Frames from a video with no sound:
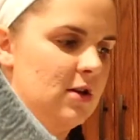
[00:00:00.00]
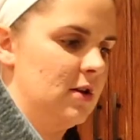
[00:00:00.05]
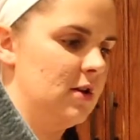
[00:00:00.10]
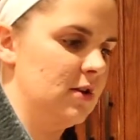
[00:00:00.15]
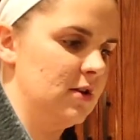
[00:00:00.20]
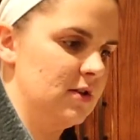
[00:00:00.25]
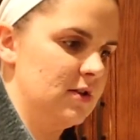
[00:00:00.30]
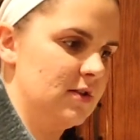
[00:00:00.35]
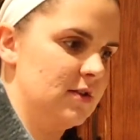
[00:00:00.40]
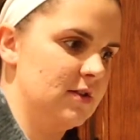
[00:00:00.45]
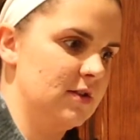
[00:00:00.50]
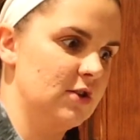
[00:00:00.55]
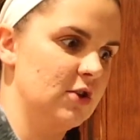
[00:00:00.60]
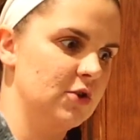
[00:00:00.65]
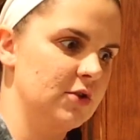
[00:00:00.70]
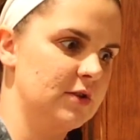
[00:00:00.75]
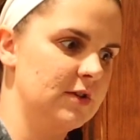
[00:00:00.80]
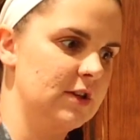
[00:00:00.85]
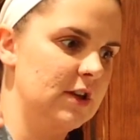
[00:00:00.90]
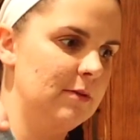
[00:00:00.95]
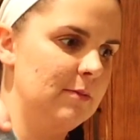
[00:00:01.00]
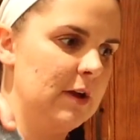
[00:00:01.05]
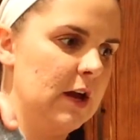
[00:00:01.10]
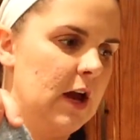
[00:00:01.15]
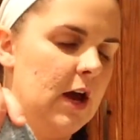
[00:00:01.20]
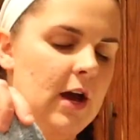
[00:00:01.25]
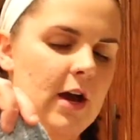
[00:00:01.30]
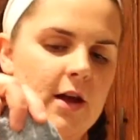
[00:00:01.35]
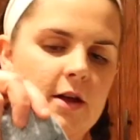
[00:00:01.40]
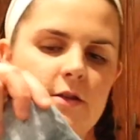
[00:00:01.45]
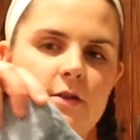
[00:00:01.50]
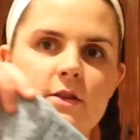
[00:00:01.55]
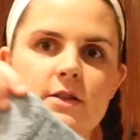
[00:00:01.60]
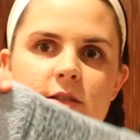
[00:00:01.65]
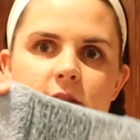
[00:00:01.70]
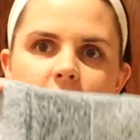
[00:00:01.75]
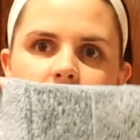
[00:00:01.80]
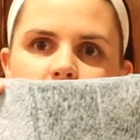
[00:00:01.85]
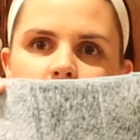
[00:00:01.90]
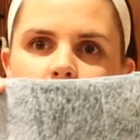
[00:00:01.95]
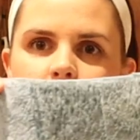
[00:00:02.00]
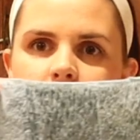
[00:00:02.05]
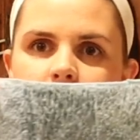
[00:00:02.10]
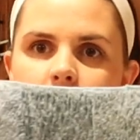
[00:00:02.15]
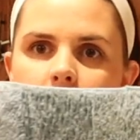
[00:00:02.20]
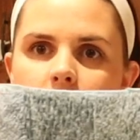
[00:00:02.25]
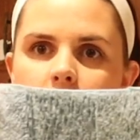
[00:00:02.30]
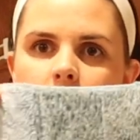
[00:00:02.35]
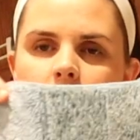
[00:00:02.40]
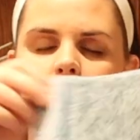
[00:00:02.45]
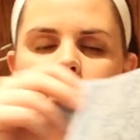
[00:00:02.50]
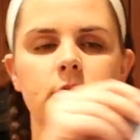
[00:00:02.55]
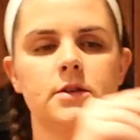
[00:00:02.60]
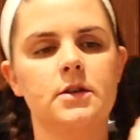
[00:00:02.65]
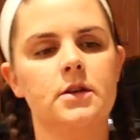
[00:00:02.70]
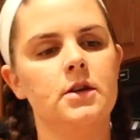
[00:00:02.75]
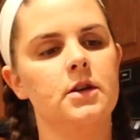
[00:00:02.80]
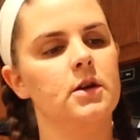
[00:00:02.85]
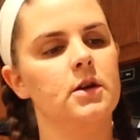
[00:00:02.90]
it's still steaming hot. This is after the second